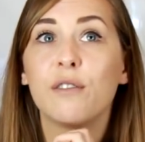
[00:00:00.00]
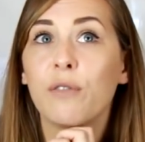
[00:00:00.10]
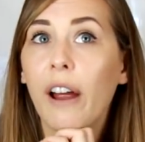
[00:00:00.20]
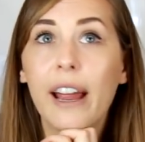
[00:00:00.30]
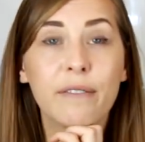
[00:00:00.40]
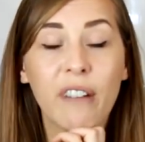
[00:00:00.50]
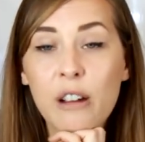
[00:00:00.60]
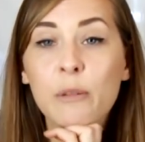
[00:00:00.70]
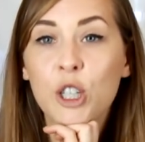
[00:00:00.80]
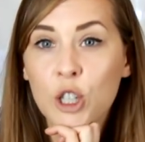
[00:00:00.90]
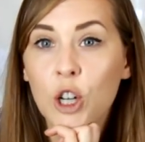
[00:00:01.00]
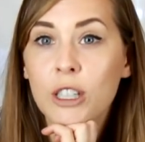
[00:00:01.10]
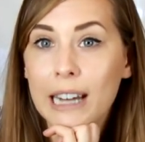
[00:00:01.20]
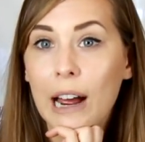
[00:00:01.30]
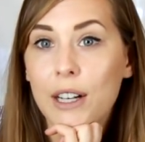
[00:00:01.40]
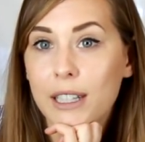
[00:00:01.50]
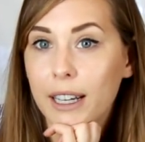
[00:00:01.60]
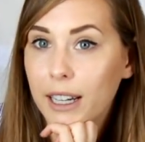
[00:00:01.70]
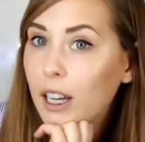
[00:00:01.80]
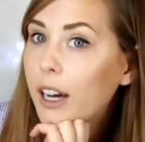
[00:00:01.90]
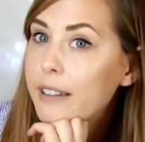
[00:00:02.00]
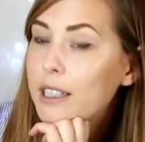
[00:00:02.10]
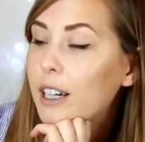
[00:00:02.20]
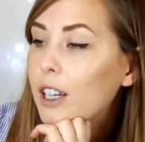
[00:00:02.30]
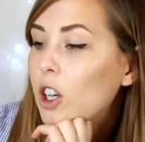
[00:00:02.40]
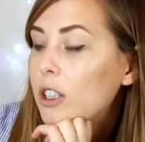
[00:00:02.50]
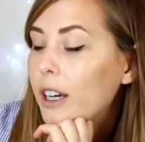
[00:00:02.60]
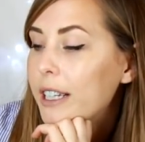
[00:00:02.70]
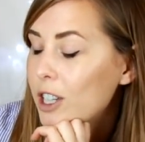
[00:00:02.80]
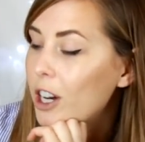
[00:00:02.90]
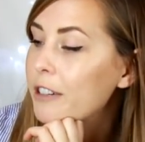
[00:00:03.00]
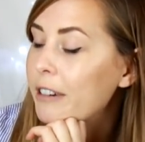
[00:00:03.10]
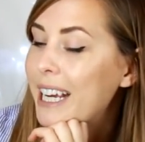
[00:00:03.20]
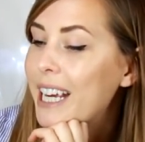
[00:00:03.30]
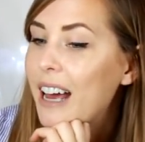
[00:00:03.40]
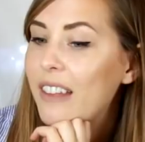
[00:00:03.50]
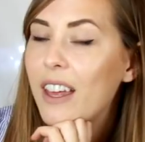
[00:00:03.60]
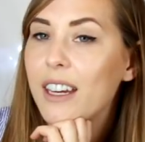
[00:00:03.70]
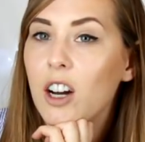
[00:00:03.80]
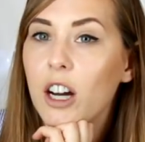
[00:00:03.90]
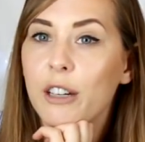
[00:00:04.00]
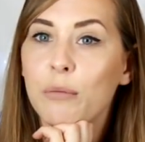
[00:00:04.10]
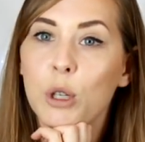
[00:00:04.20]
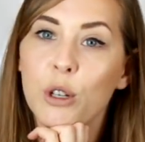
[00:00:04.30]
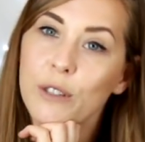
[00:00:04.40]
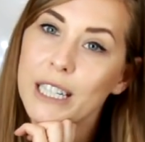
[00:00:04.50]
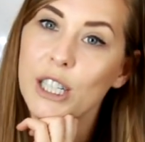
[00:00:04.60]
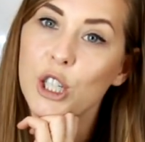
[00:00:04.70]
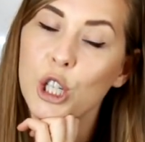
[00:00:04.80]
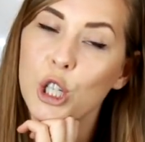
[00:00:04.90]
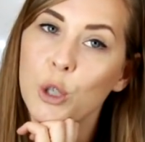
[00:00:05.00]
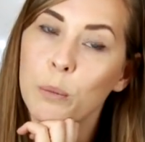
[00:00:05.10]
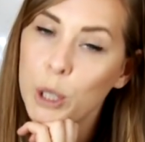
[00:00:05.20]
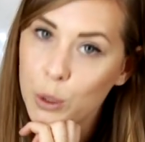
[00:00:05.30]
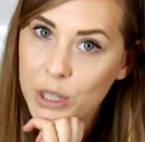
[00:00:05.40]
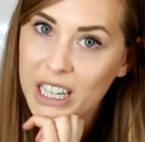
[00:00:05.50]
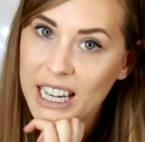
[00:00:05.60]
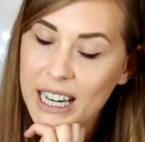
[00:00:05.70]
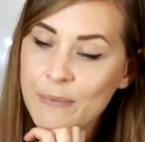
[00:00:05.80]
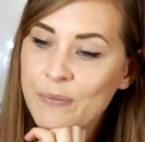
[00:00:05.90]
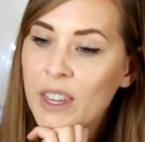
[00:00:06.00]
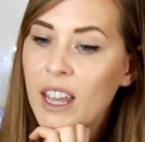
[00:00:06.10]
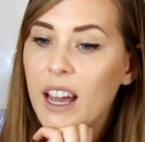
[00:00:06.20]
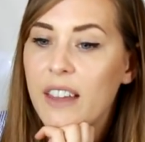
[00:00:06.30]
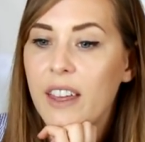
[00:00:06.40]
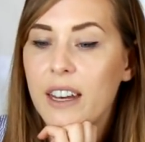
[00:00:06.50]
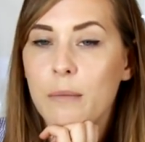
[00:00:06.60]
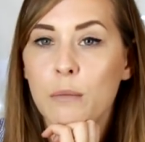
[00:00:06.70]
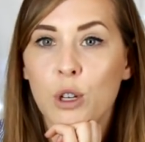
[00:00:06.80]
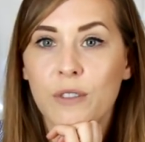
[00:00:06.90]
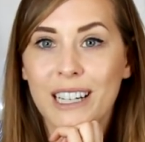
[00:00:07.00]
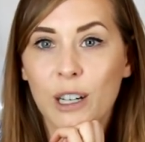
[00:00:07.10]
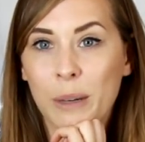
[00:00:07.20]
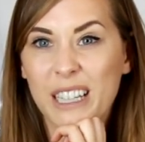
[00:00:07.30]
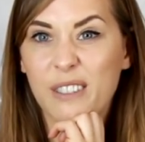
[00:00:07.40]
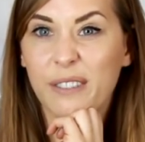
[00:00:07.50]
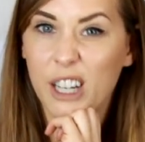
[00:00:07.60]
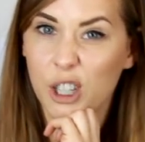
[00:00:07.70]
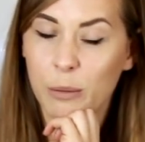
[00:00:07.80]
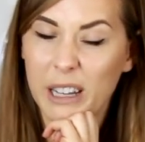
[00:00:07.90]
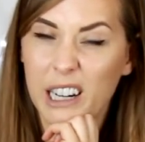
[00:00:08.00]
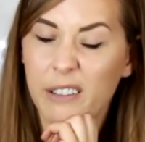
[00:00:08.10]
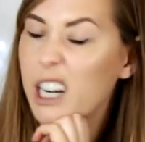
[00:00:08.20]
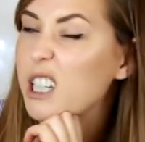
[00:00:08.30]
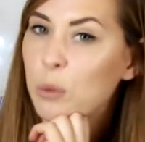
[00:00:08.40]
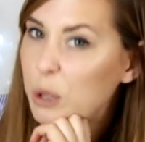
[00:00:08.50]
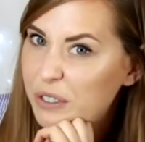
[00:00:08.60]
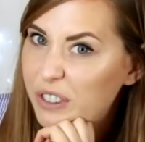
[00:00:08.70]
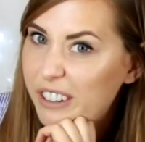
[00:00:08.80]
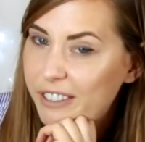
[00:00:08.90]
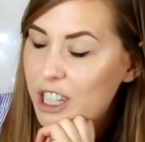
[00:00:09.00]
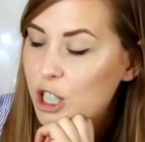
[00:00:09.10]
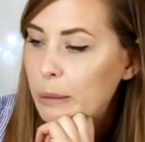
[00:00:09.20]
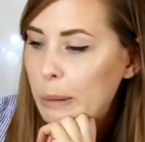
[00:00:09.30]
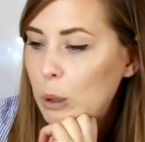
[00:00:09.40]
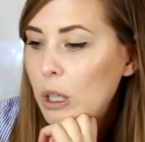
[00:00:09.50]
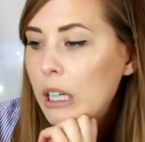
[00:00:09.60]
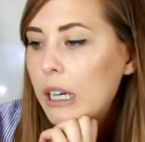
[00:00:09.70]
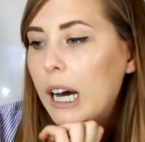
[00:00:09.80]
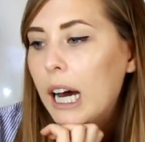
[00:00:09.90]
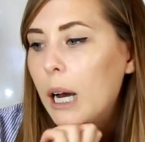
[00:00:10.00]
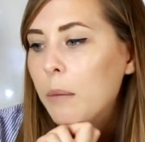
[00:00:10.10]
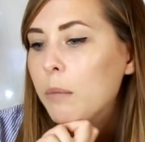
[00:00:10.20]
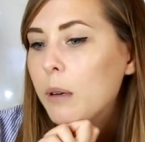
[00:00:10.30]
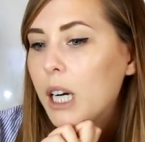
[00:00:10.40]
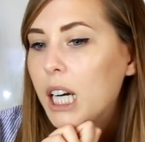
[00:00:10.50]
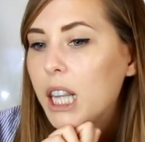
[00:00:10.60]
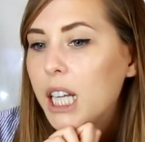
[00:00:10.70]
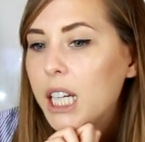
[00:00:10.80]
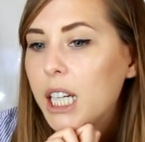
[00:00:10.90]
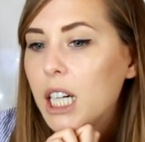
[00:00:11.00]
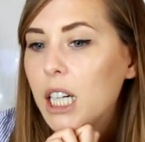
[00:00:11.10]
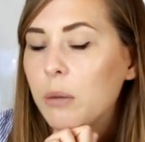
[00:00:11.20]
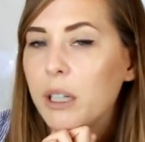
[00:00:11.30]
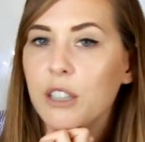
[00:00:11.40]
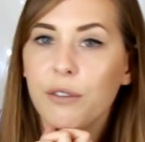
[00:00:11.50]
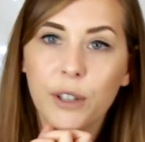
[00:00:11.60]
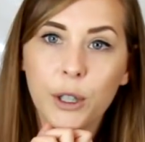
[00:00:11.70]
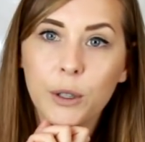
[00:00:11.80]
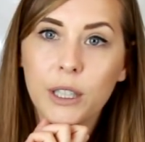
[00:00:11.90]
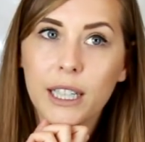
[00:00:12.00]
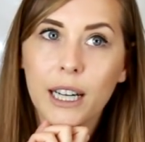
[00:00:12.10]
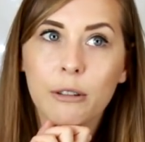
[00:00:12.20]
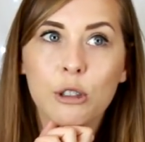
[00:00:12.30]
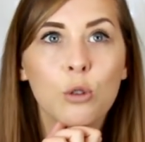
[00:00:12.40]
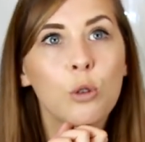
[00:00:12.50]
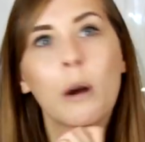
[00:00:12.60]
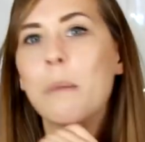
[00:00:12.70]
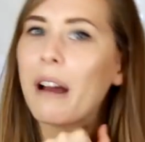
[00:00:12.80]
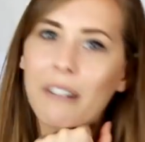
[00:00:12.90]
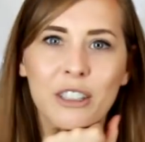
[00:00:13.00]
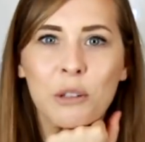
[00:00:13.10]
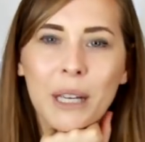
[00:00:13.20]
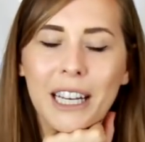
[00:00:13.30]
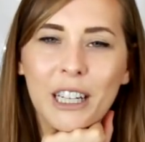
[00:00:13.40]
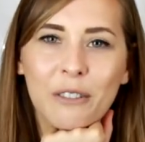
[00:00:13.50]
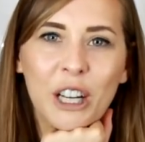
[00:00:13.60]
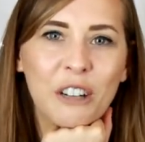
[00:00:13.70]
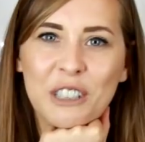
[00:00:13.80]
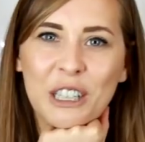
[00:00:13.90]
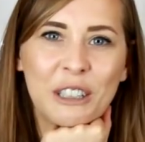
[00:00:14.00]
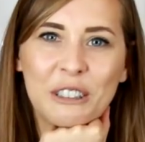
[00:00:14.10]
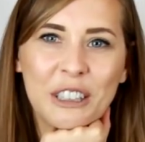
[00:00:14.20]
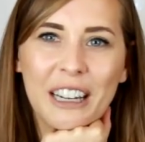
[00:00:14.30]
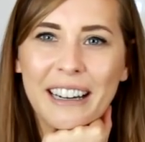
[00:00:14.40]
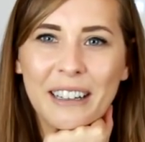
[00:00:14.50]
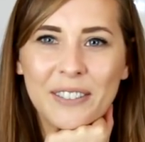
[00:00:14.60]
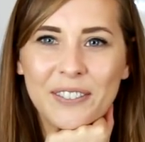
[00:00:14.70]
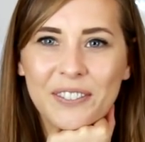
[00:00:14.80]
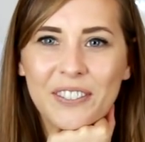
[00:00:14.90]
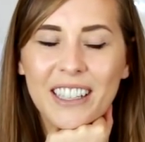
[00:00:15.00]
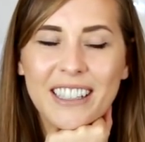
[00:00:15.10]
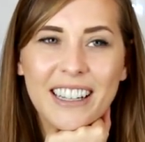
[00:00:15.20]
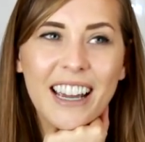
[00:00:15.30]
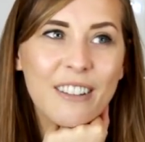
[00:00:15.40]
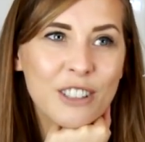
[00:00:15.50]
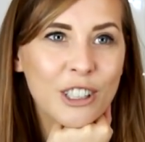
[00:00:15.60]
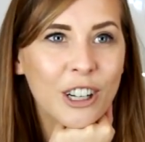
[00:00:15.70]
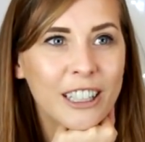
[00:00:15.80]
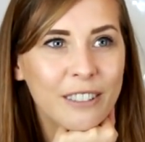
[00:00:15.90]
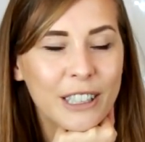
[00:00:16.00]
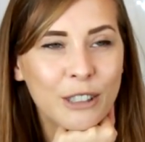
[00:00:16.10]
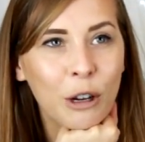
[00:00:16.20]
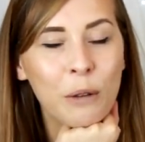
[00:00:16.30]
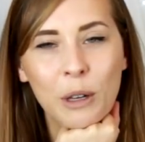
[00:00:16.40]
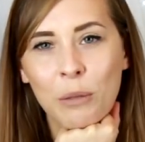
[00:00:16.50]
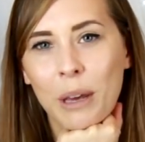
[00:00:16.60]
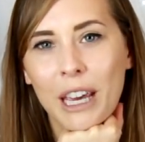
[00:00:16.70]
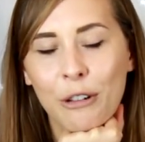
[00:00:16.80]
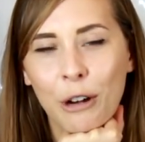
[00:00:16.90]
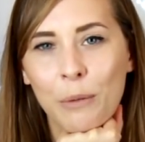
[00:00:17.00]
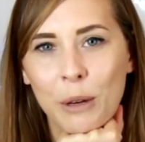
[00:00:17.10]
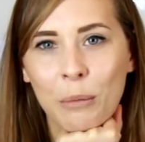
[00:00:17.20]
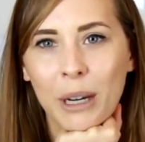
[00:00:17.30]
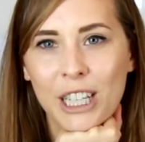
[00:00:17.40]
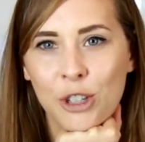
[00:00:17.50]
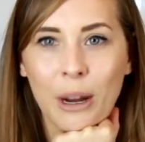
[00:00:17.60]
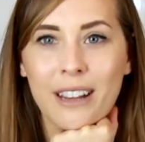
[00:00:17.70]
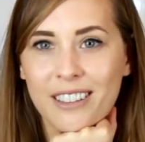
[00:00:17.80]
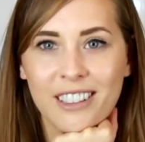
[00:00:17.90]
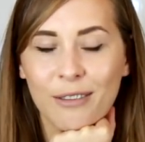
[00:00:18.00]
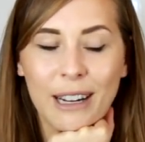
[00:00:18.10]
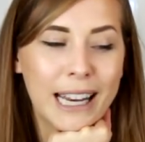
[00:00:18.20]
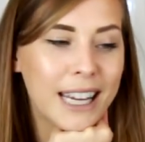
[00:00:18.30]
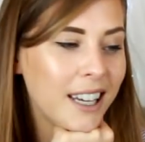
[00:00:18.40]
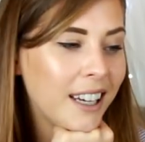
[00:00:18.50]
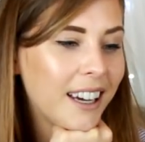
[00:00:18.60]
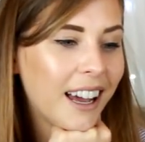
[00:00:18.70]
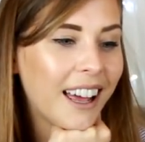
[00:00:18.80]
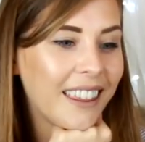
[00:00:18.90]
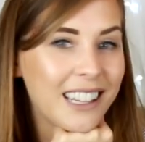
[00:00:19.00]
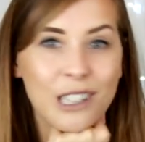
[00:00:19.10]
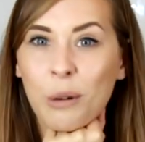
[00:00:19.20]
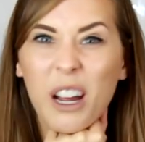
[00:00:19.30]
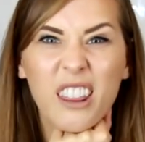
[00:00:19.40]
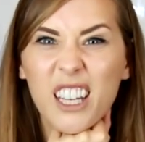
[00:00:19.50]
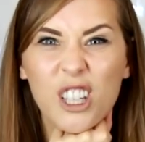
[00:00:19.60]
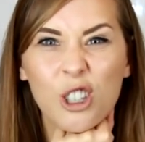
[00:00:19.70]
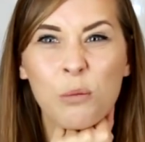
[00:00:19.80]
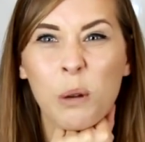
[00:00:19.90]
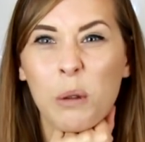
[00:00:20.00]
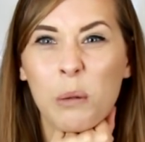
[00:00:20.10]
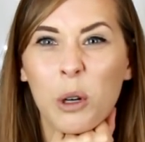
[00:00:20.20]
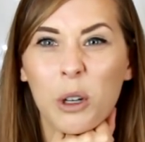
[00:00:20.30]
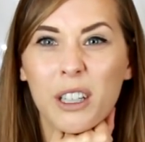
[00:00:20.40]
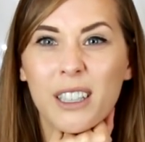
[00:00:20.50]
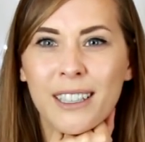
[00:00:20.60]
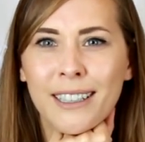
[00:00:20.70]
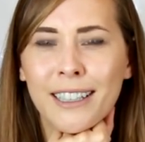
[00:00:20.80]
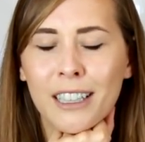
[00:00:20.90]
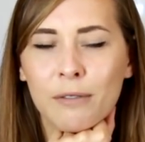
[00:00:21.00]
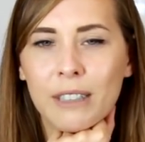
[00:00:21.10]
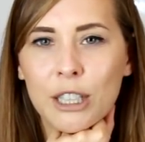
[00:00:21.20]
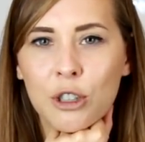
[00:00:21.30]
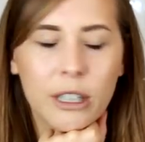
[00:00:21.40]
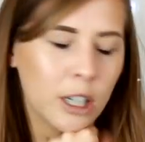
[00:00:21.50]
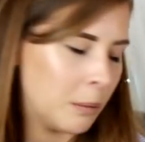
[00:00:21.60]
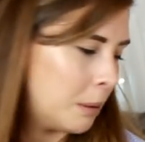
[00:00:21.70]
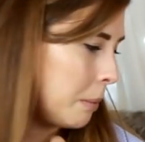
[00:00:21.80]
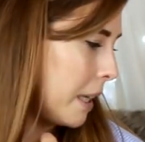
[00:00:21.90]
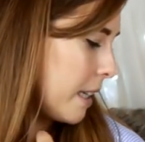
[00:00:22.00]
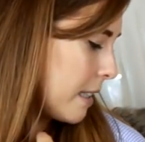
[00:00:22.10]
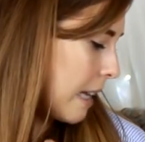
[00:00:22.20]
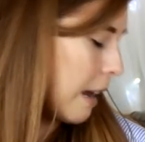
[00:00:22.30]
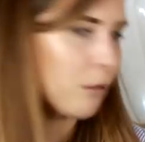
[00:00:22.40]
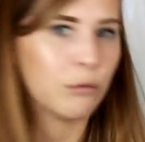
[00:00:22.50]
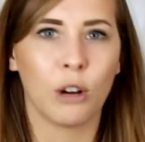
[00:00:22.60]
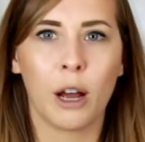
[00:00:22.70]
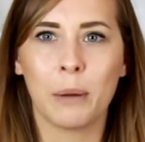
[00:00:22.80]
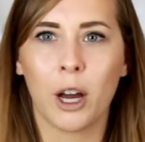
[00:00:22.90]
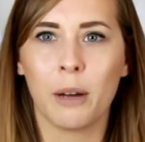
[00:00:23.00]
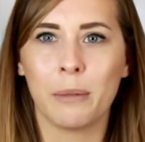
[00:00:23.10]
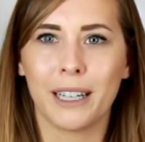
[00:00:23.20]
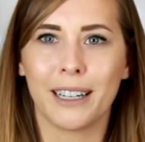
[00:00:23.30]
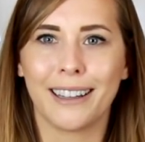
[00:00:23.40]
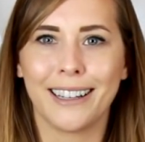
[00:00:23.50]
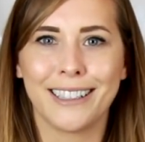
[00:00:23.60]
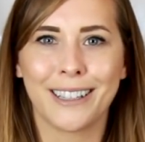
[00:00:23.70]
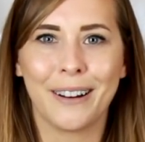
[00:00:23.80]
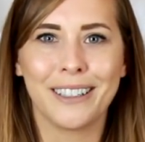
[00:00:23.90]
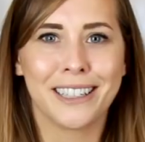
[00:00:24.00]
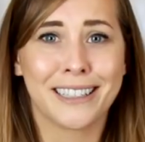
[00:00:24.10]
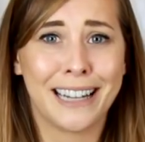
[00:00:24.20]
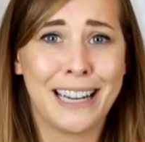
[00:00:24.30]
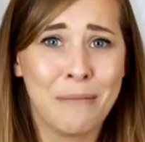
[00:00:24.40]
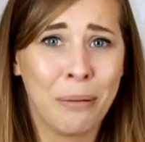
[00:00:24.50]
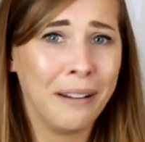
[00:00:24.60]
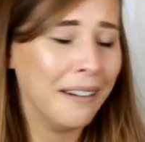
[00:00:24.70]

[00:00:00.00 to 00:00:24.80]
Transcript: it very much started out as like a lifestyle online diary, and then it kind of moved into beauty, and then it moved a little bit into fashion, but then I realised I wasn't very fashionable. And then it kind of went into food, and now it's all the way back around to the beginning of lifestyle. So yeah, I've just kind of, it's grown with me and grown with my interests, really. And that's the way I think it should be with a blog. I've literally got a puppy sat right behind me, and I think he's going to sleep.